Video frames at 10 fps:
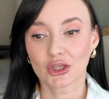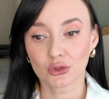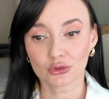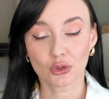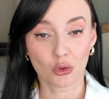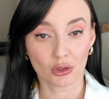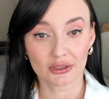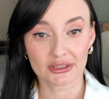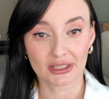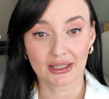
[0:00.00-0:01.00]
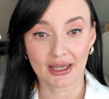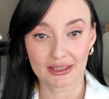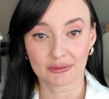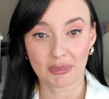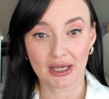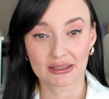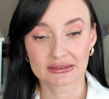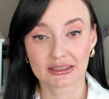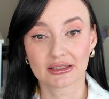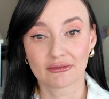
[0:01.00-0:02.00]
good quality
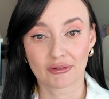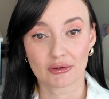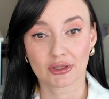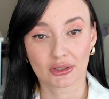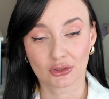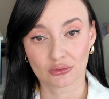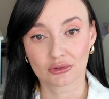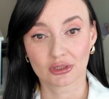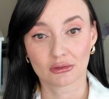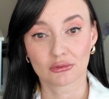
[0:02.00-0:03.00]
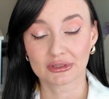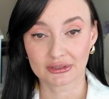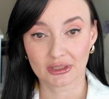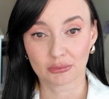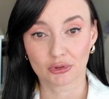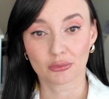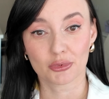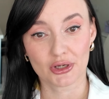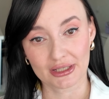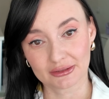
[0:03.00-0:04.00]
handbags in a very good reasonable
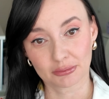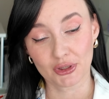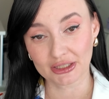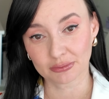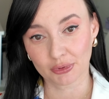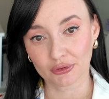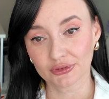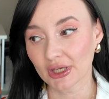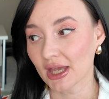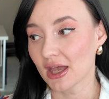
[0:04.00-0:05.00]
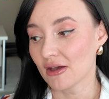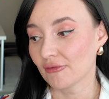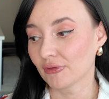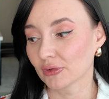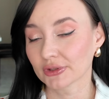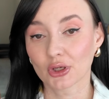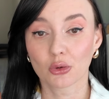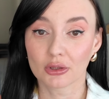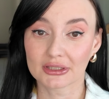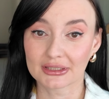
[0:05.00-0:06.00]
price point for the
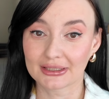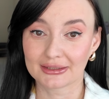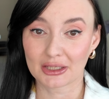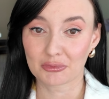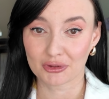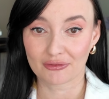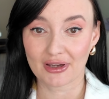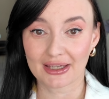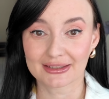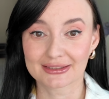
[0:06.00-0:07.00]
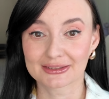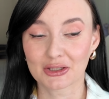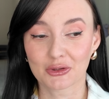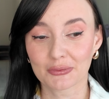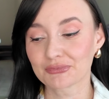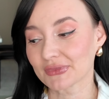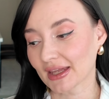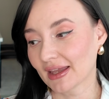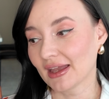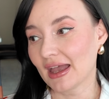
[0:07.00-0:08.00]
quality they provide. So
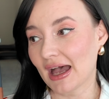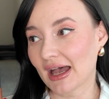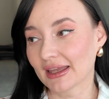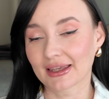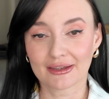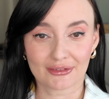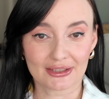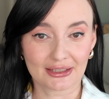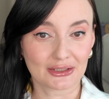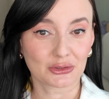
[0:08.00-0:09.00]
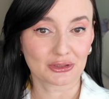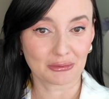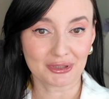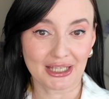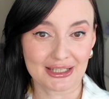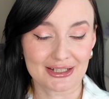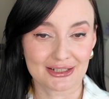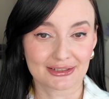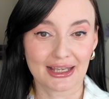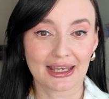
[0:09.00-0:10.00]
I gave in into
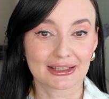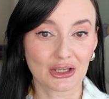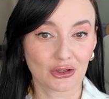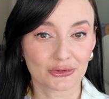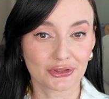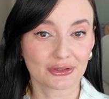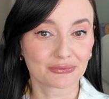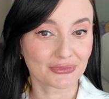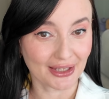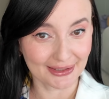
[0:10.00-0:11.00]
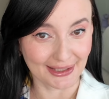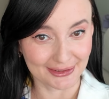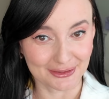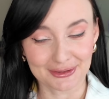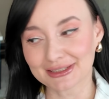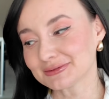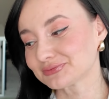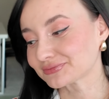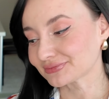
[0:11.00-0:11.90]
temptation and got another one.